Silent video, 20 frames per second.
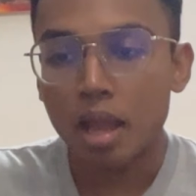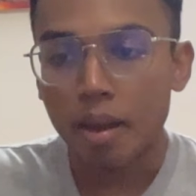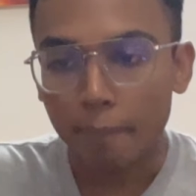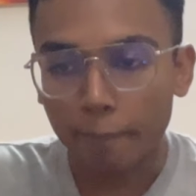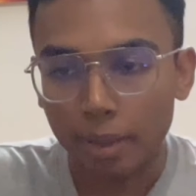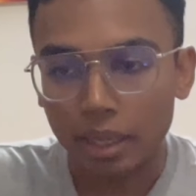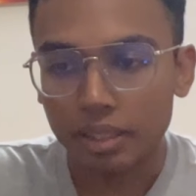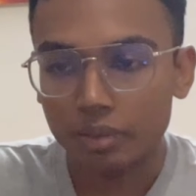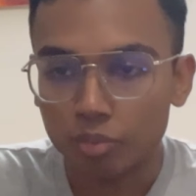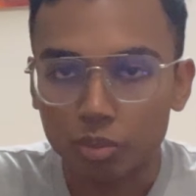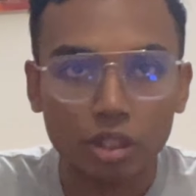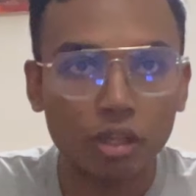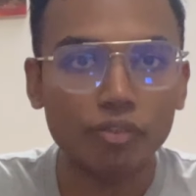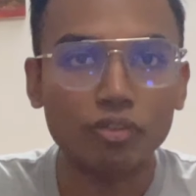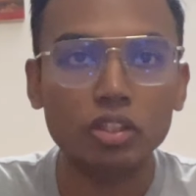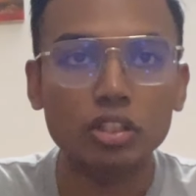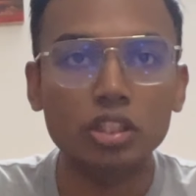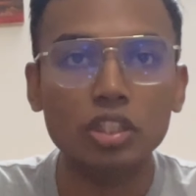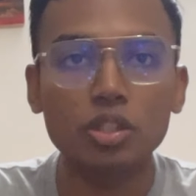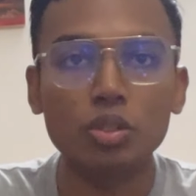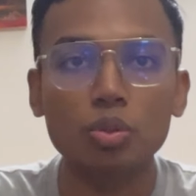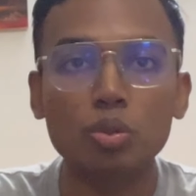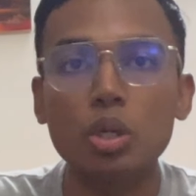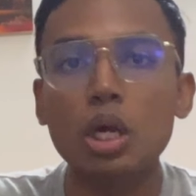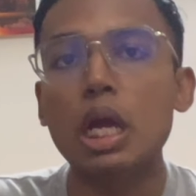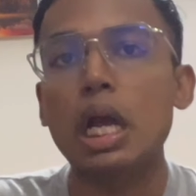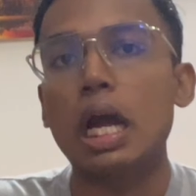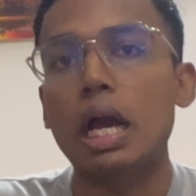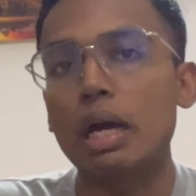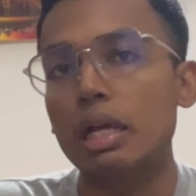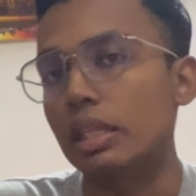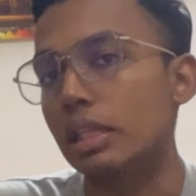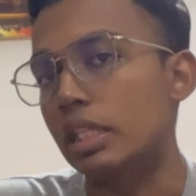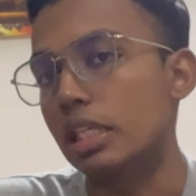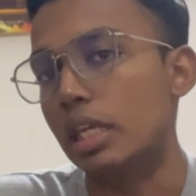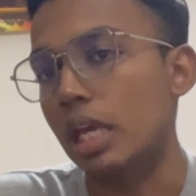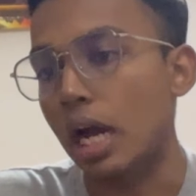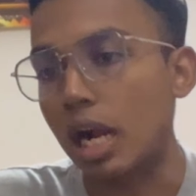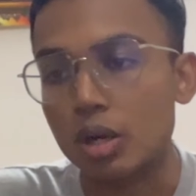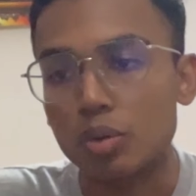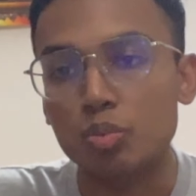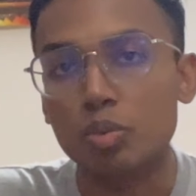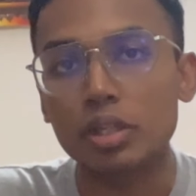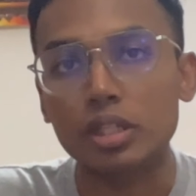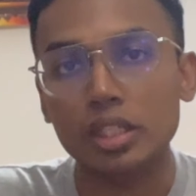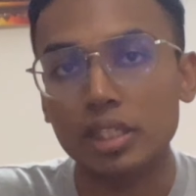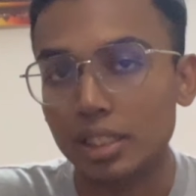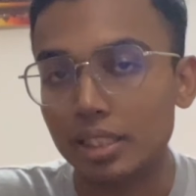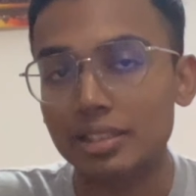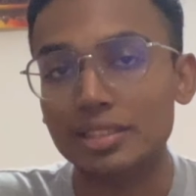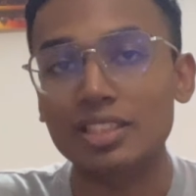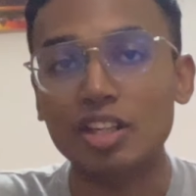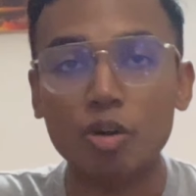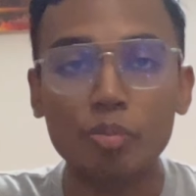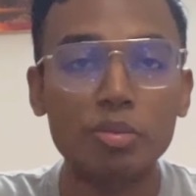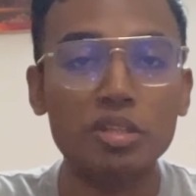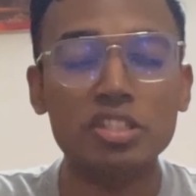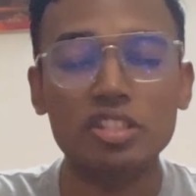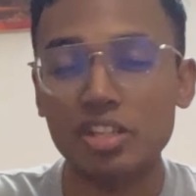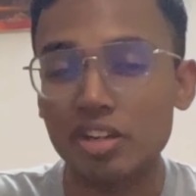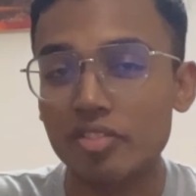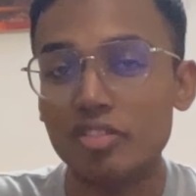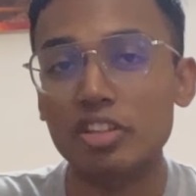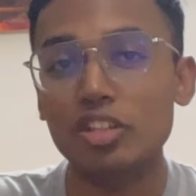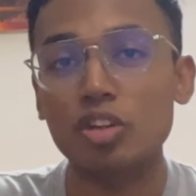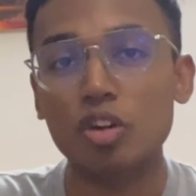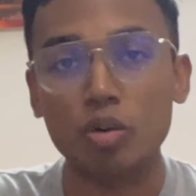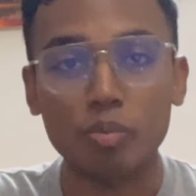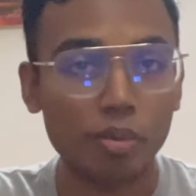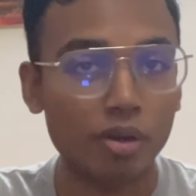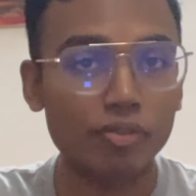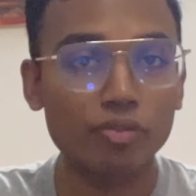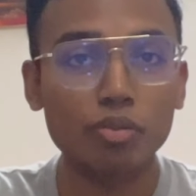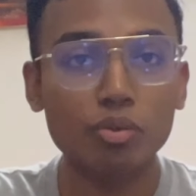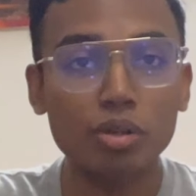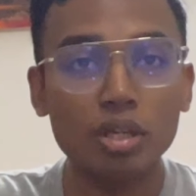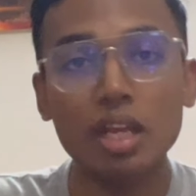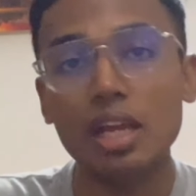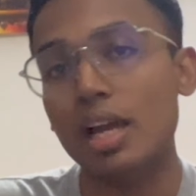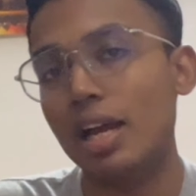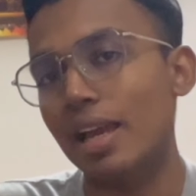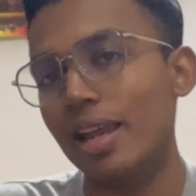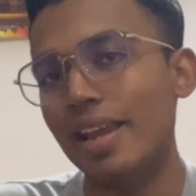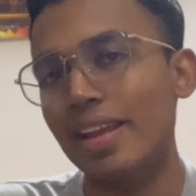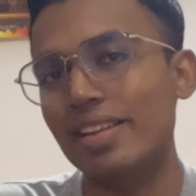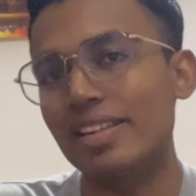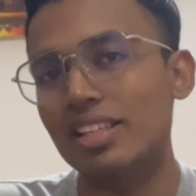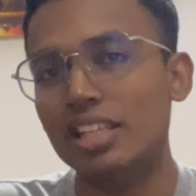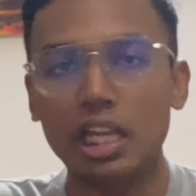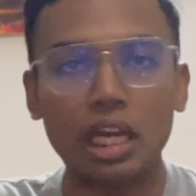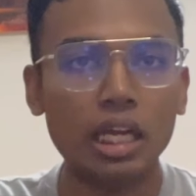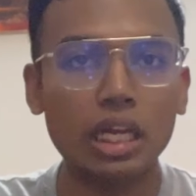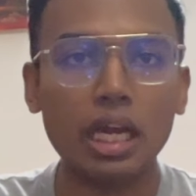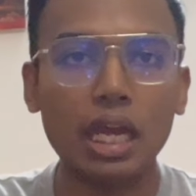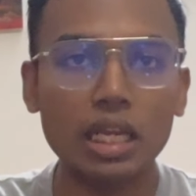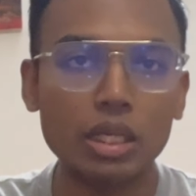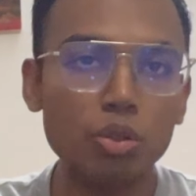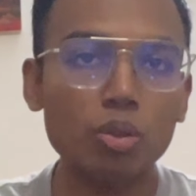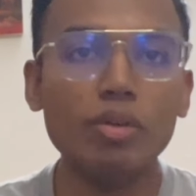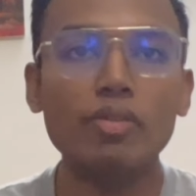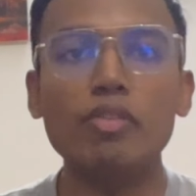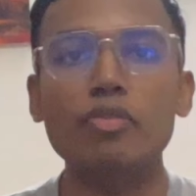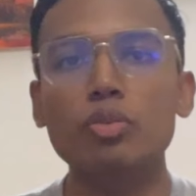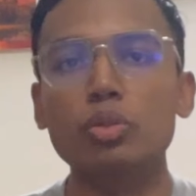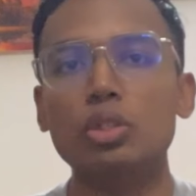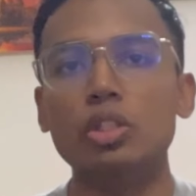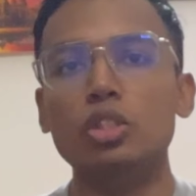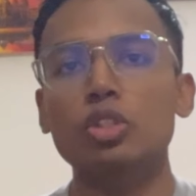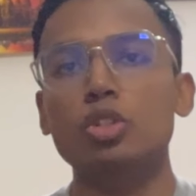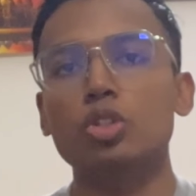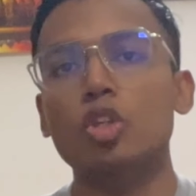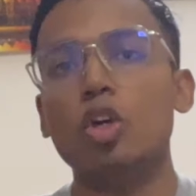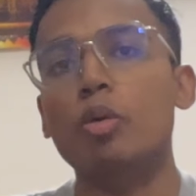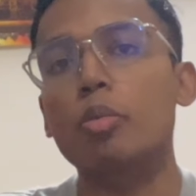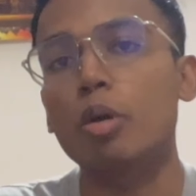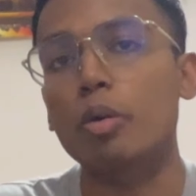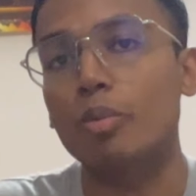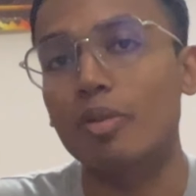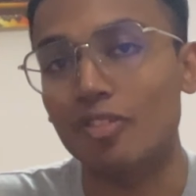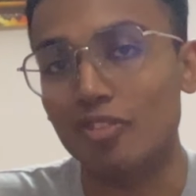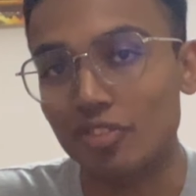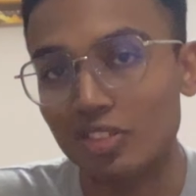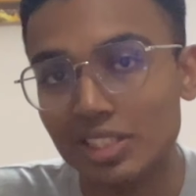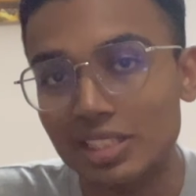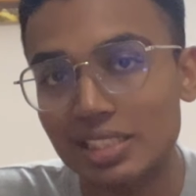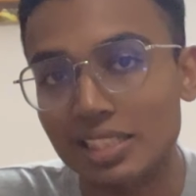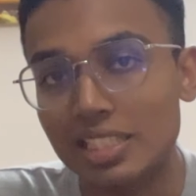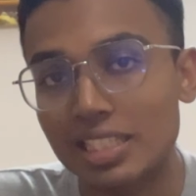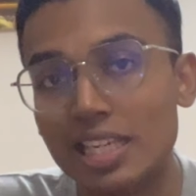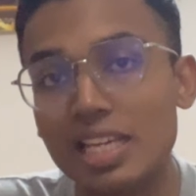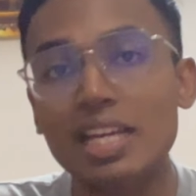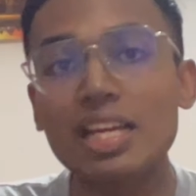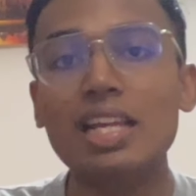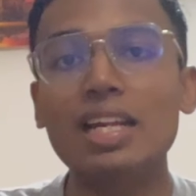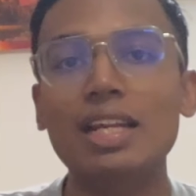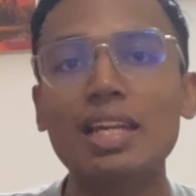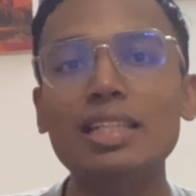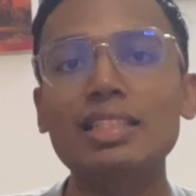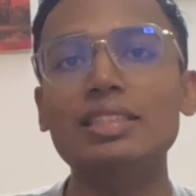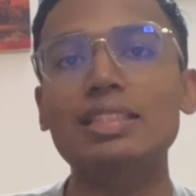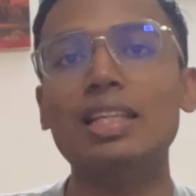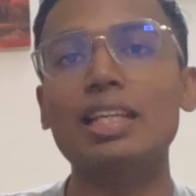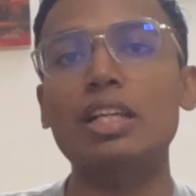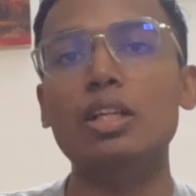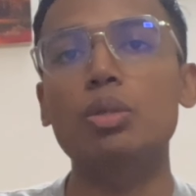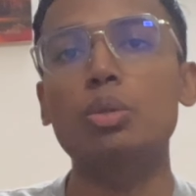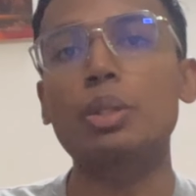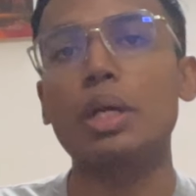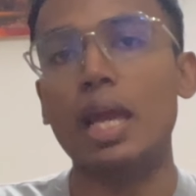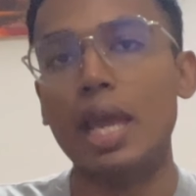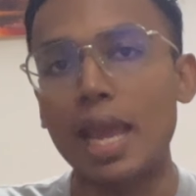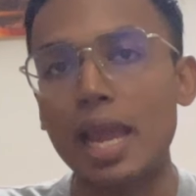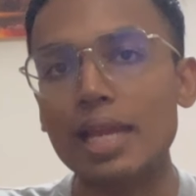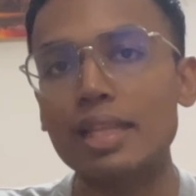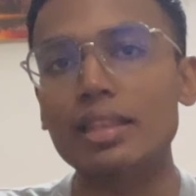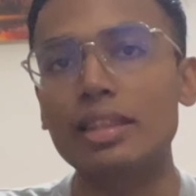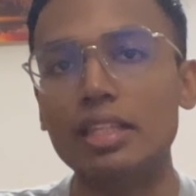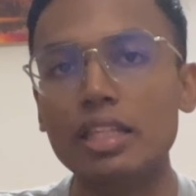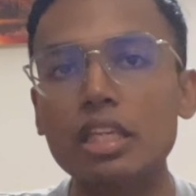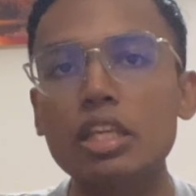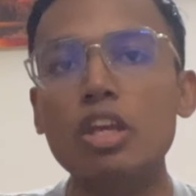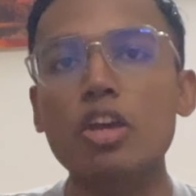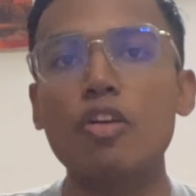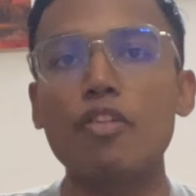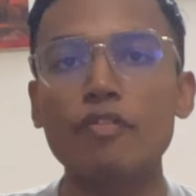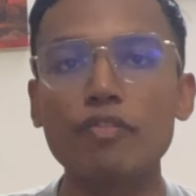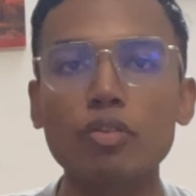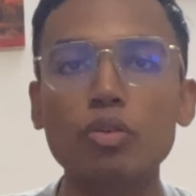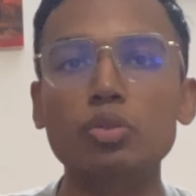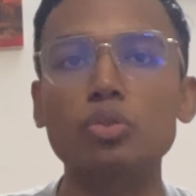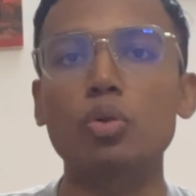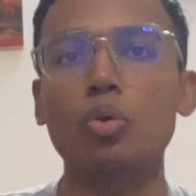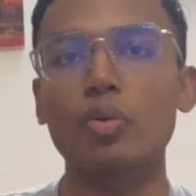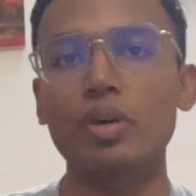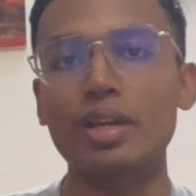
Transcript: But without further ado, the artwork has now been generated on my phone, and yeah, I do have a few things to talk about. But firstly, let's take a look at the photo